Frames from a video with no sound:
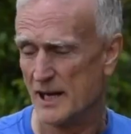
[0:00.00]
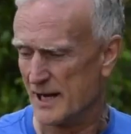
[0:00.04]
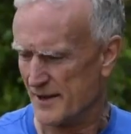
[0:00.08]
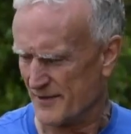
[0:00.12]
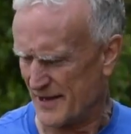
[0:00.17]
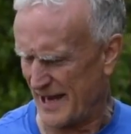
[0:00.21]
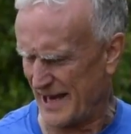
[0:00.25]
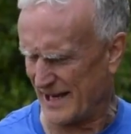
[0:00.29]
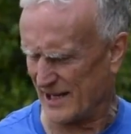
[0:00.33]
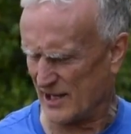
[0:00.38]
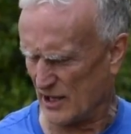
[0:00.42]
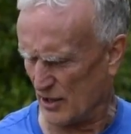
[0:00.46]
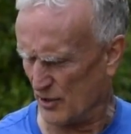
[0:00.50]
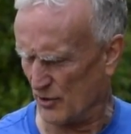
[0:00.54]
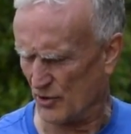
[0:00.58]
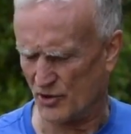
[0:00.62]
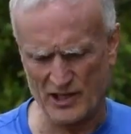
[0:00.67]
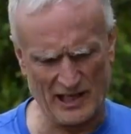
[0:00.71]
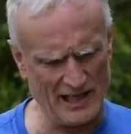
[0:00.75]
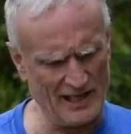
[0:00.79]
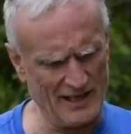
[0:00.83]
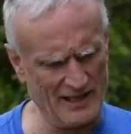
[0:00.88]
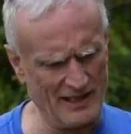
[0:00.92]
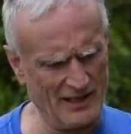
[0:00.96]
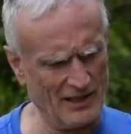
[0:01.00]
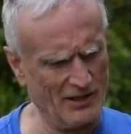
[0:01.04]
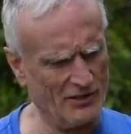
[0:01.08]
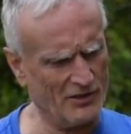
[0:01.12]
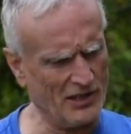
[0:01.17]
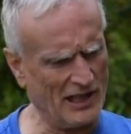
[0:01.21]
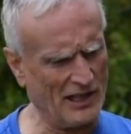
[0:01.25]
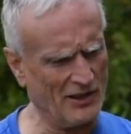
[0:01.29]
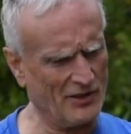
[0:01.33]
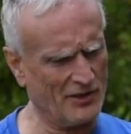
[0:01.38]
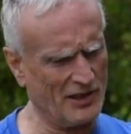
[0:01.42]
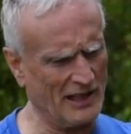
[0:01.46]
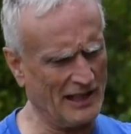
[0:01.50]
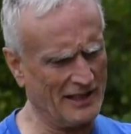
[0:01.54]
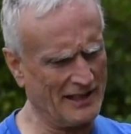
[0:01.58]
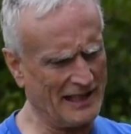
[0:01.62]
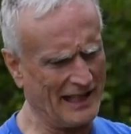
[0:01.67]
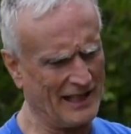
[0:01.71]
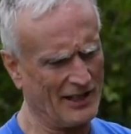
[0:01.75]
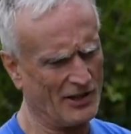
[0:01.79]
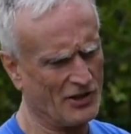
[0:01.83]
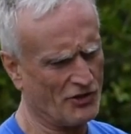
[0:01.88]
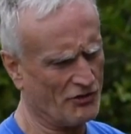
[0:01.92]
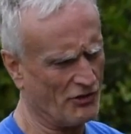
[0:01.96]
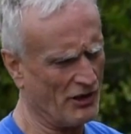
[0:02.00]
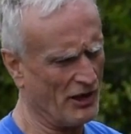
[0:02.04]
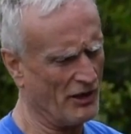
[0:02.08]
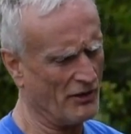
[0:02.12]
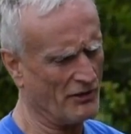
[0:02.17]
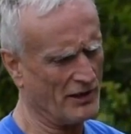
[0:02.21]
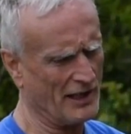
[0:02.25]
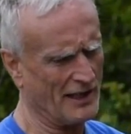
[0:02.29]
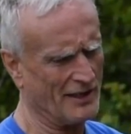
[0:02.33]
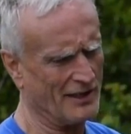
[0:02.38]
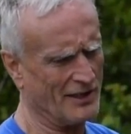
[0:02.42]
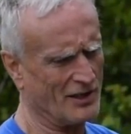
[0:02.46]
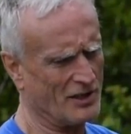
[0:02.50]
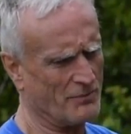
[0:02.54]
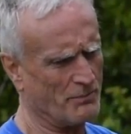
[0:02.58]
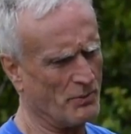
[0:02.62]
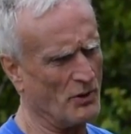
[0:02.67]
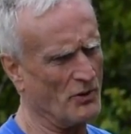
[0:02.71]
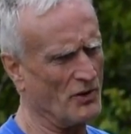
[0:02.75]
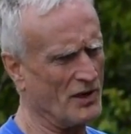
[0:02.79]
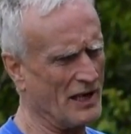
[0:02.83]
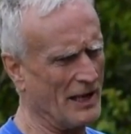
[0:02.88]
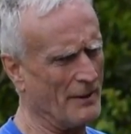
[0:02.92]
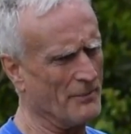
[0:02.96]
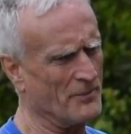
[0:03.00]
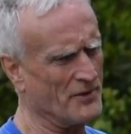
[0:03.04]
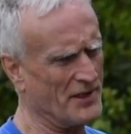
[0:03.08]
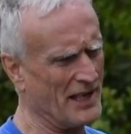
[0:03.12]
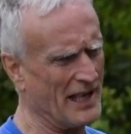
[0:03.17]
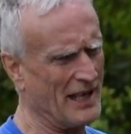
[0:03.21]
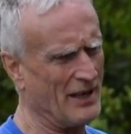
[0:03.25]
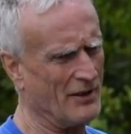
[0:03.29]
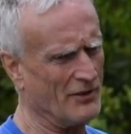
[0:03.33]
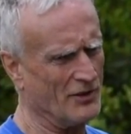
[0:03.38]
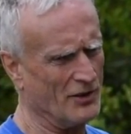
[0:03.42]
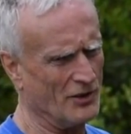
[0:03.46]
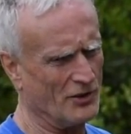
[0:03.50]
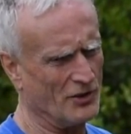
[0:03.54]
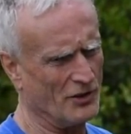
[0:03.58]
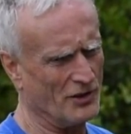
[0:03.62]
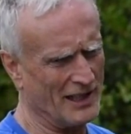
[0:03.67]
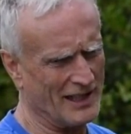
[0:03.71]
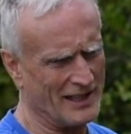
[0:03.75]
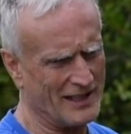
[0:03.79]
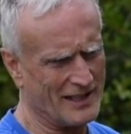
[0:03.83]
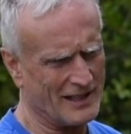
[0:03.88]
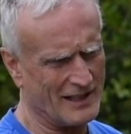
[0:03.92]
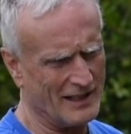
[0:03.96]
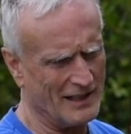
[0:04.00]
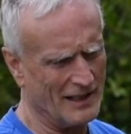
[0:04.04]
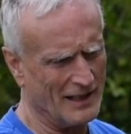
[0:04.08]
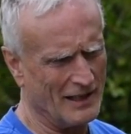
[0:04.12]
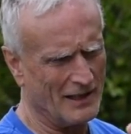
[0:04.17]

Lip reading: that goes in and you take a stroke, then the spoon comes out and you do this